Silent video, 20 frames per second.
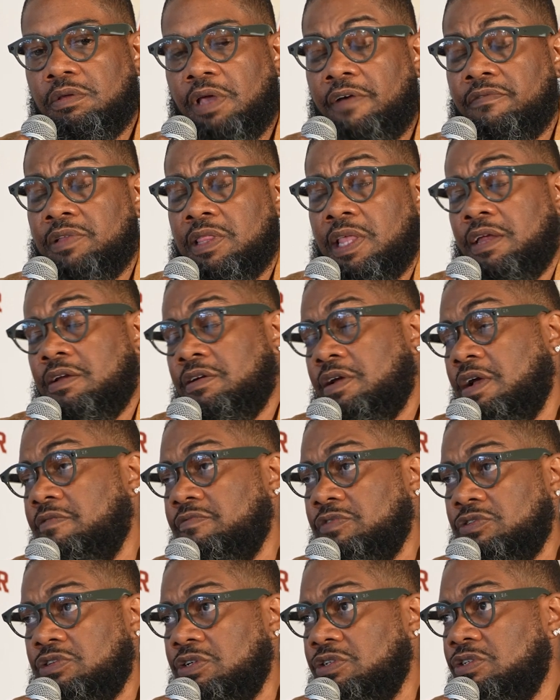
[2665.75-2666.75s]
have a lot of
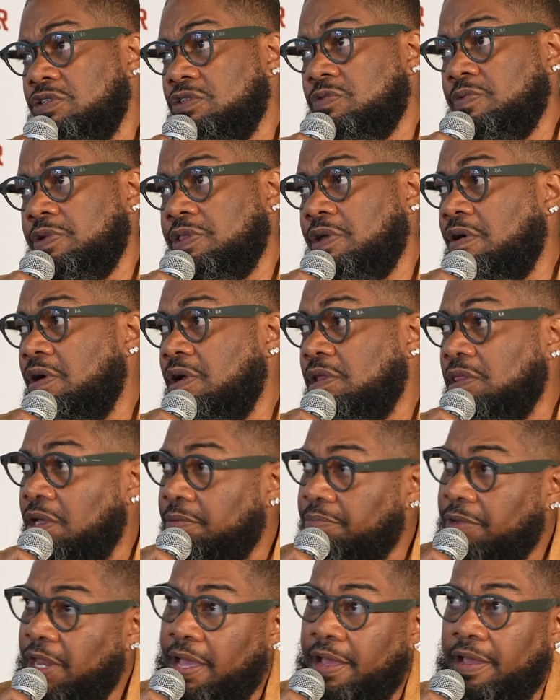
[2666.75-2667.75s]
conversations with our
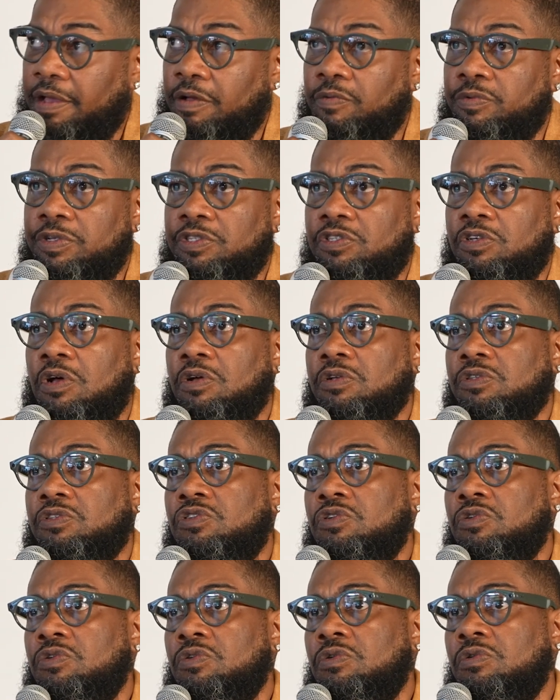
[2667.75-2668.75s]
alumni, we talk
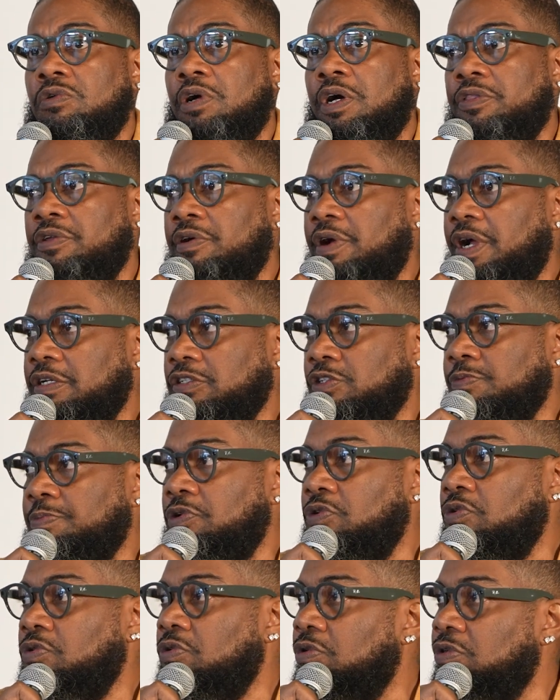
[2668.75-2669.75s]
to other
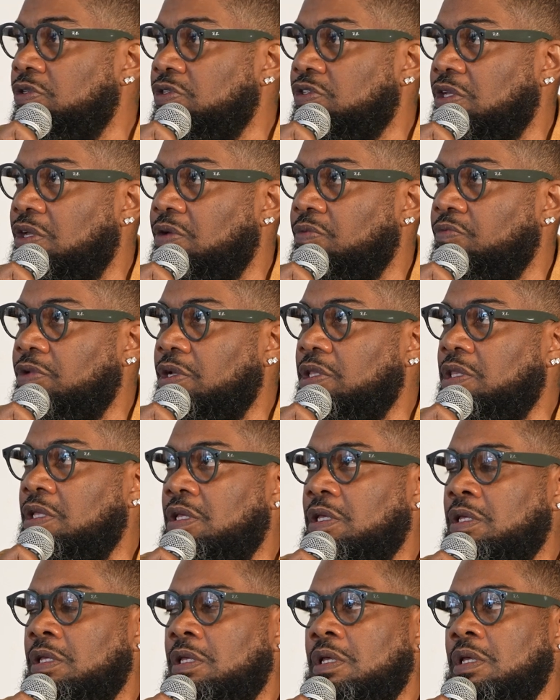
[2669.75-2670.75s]
entrepreneurs, and
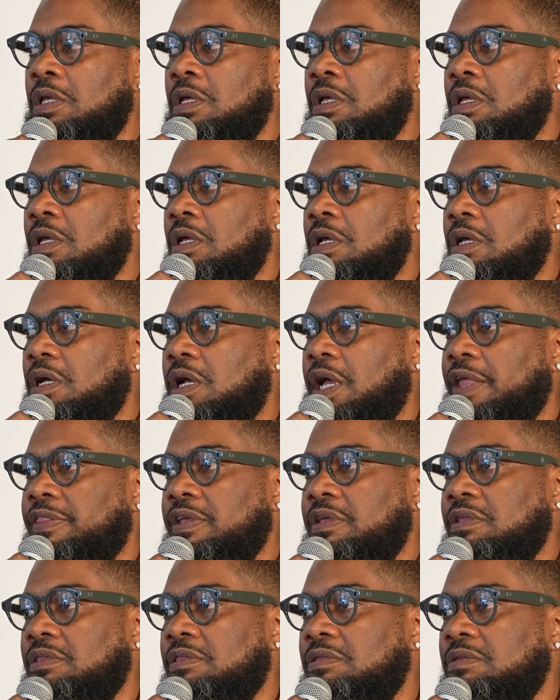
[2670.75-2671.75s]
really, I
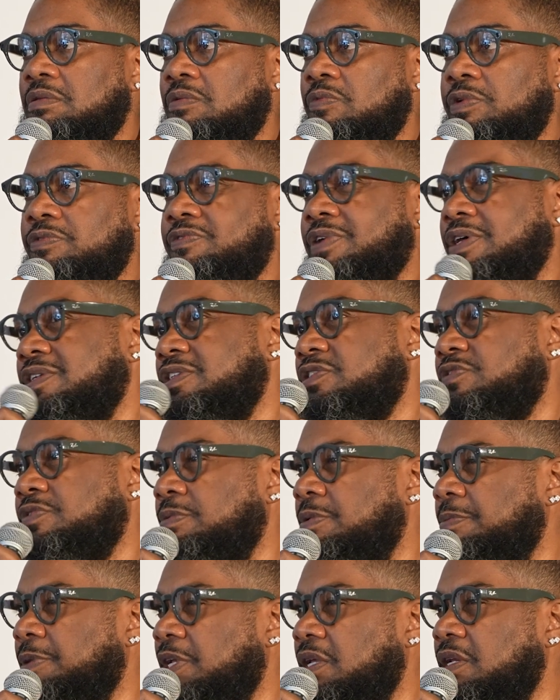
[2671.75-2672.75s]
think we've done this
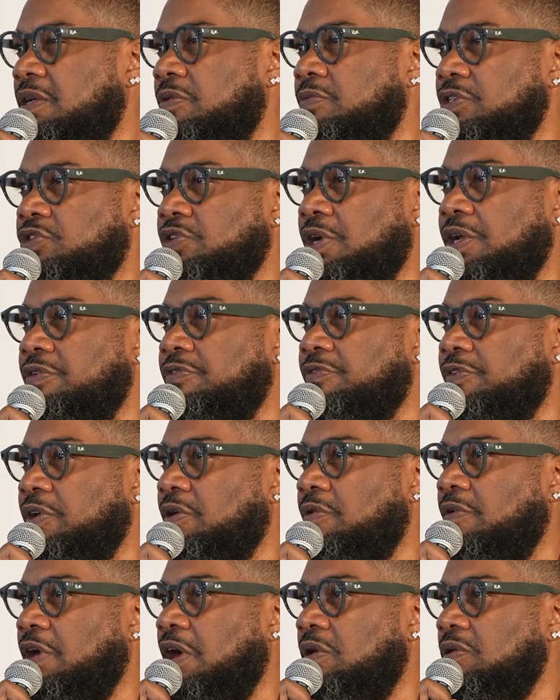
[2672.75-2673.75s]
from the beginning. We try to
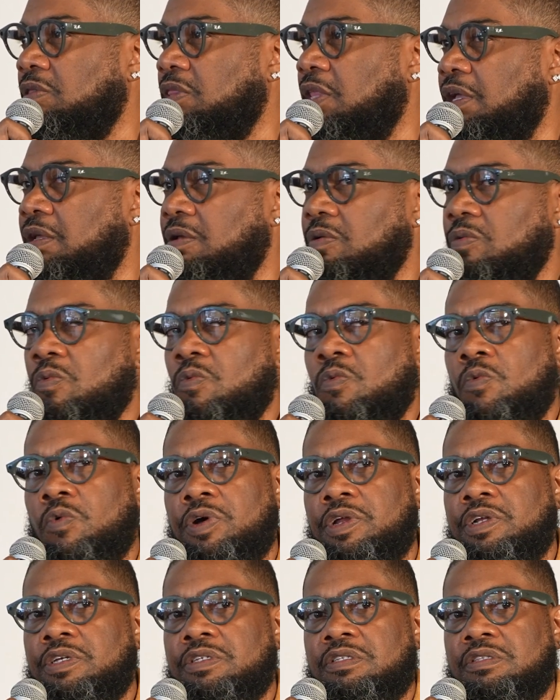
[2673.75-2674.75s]
figure out like,
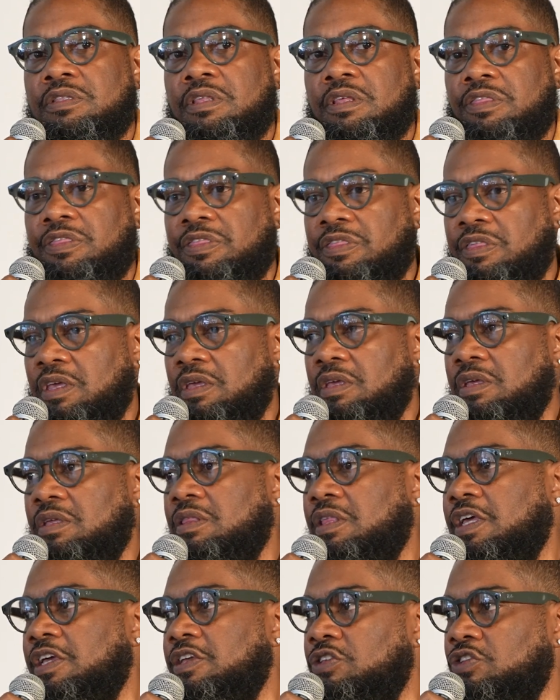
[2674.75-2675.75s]
what is the
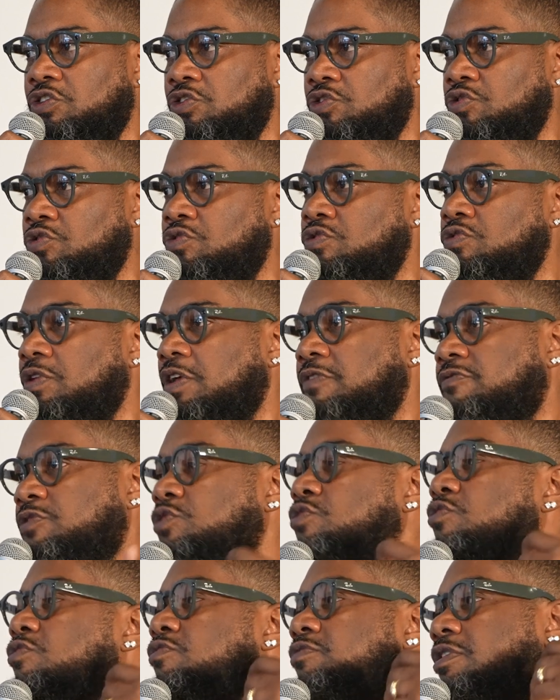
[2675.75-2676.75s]
thing that you, if
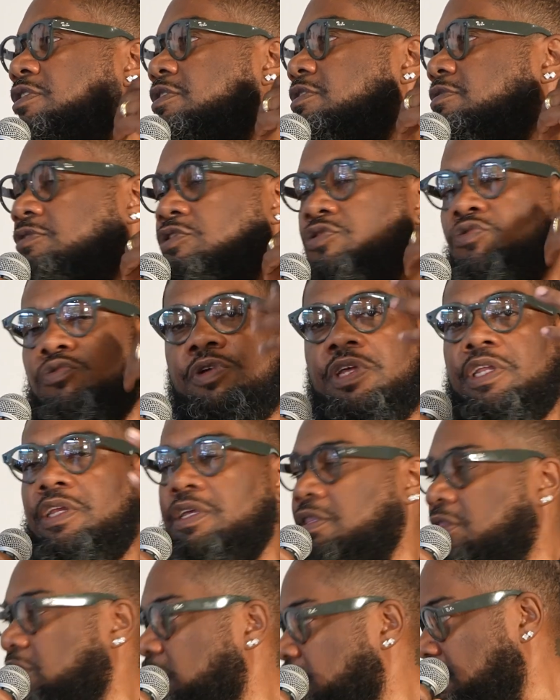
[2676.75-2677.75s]
you could do
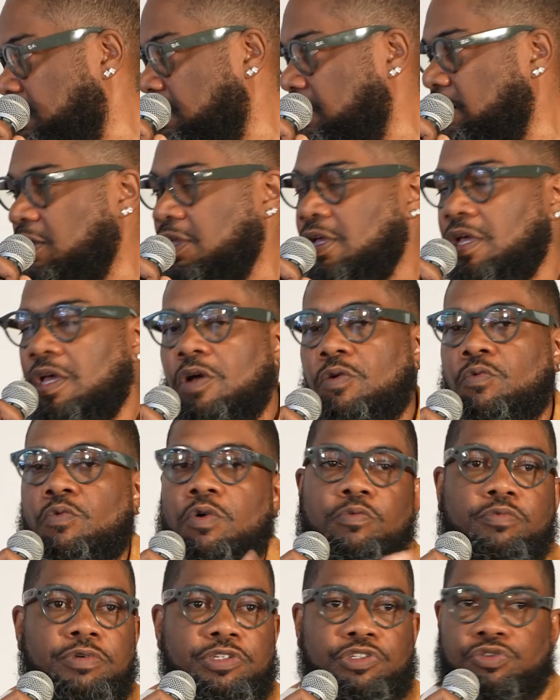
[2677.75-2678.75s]
anything,
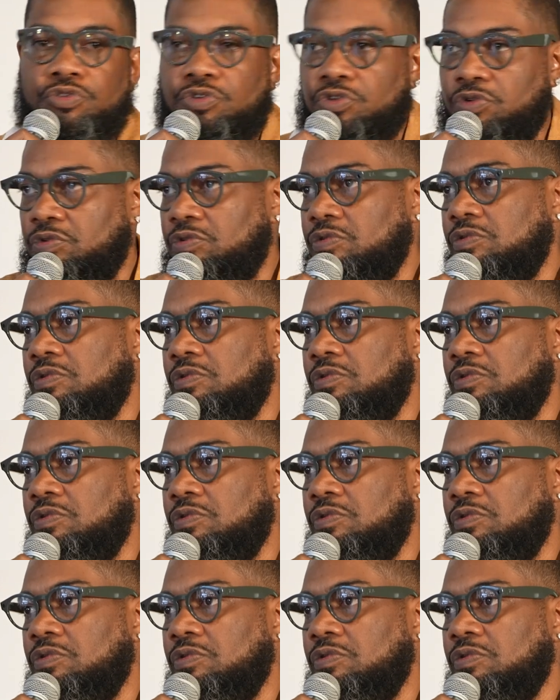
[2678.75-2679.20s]
what would you do?